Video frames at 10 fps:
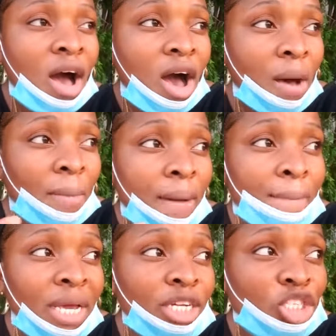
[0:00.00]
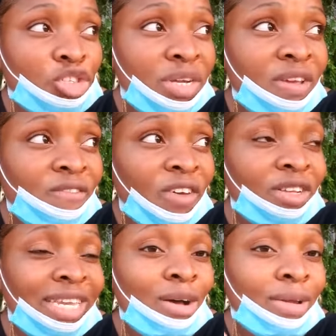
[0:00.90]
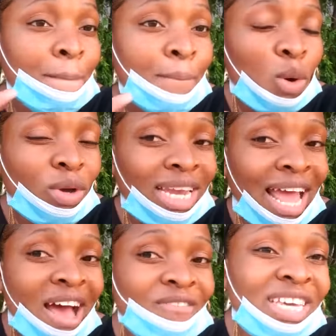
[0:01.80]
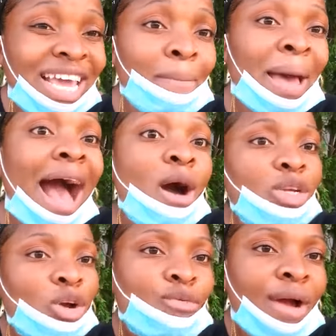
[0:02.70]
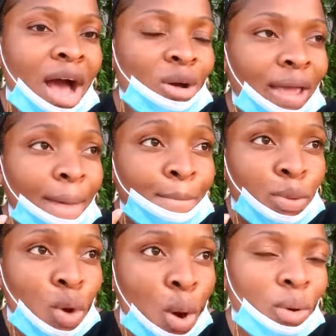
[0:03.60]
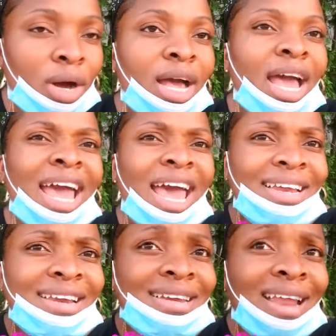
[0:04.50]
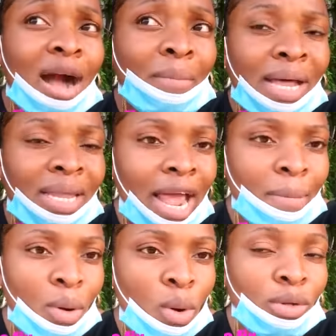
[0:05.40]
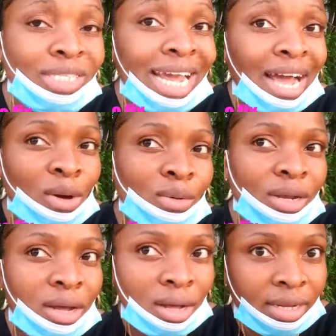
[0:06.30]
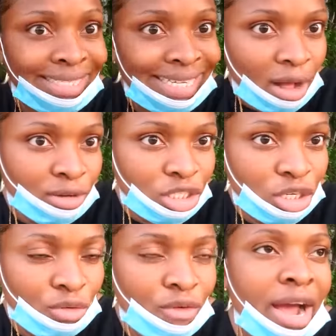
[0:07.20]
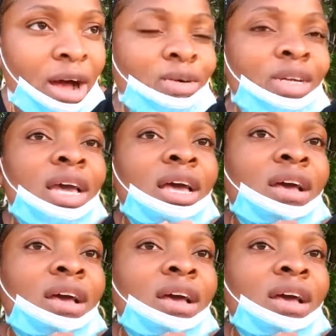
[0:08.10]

A big tree fell down and broke in half. It came out the ground and broke. And it knocked my light pole down to the ground.